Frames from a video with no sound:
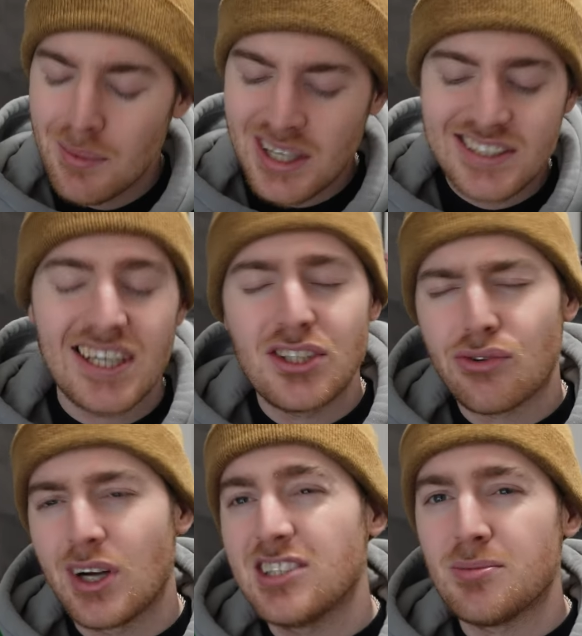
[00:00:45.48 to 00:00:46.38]
But I decided to
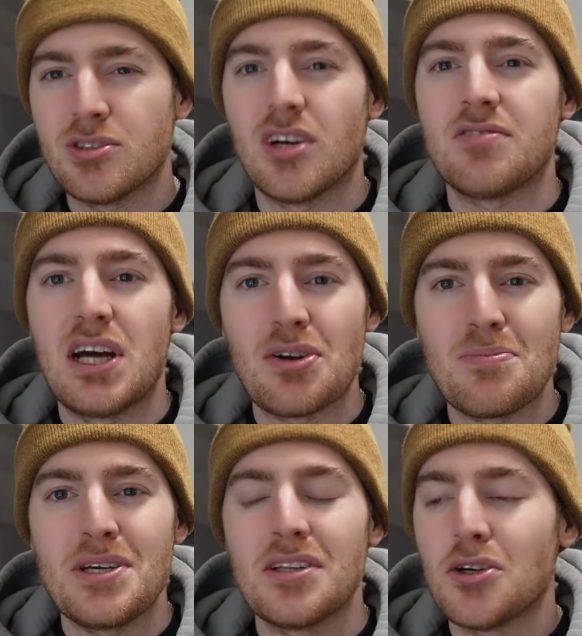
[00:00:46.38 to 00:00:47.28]
write some stuff down and
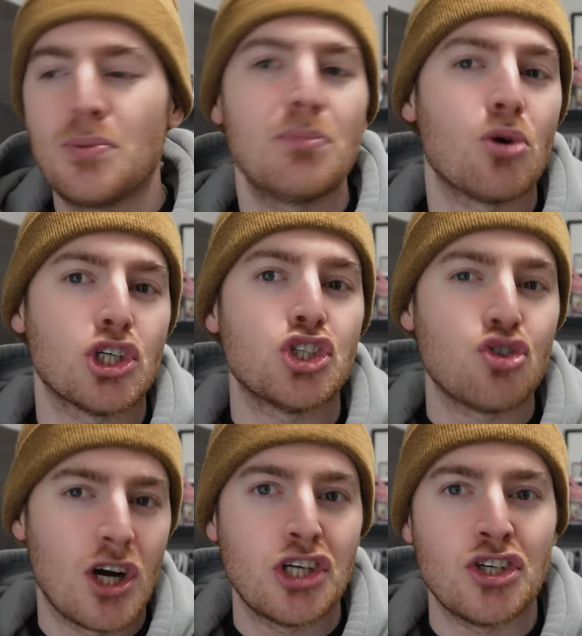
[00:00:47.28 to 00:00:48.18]
be a little bit more
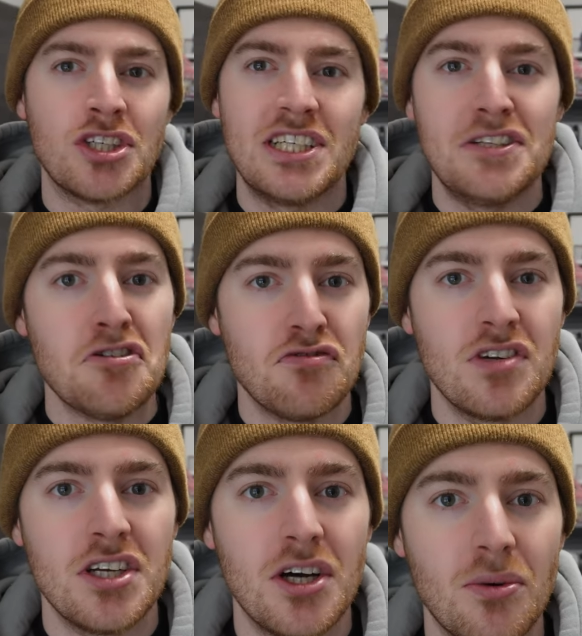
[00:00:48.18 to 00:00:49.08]
structured in this
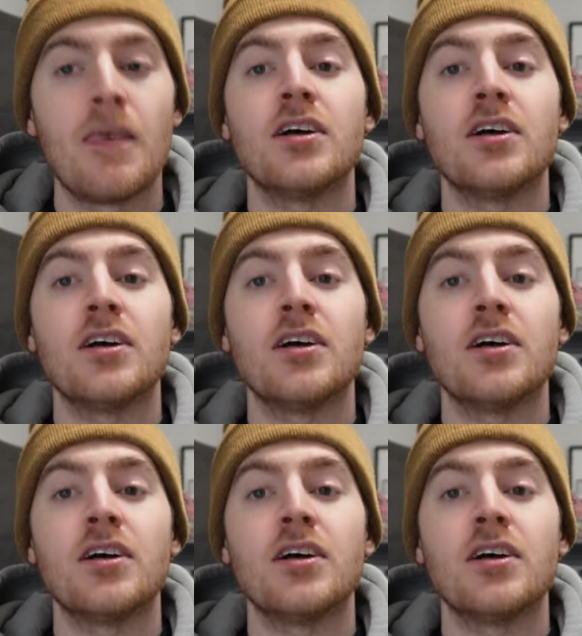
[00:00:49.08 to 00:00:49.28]
video.